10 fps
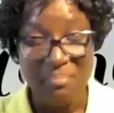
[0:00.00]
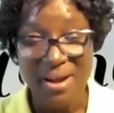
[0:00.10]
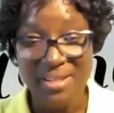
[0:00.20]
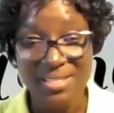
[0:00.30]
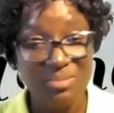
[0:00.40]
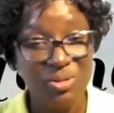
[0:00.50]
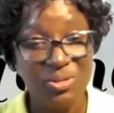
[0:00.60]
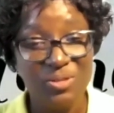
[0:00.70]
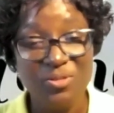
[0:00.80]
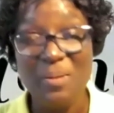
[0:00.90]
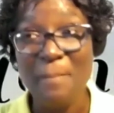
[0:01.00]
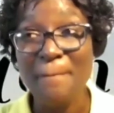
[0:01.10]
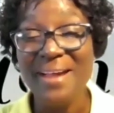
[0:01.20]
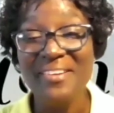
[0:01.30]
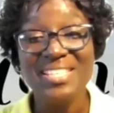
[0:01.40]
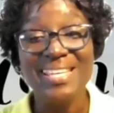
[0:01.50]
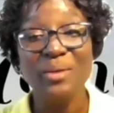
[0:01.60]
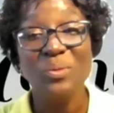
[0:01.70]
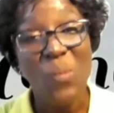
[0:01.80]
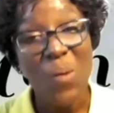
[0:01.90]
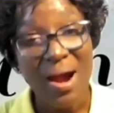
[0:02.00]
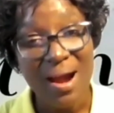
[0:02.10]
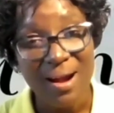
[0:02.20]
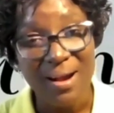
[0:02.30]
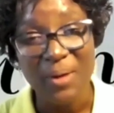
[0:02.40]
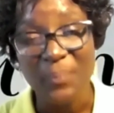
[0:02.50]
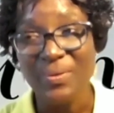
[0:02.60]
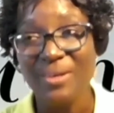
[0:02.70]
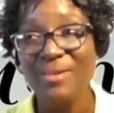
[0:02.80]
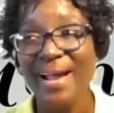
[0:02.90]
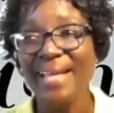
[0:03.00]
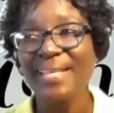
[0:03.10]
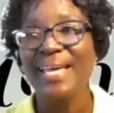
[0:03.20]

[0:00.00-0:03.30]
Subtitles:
marriage is beautiful. Marriage can work, right?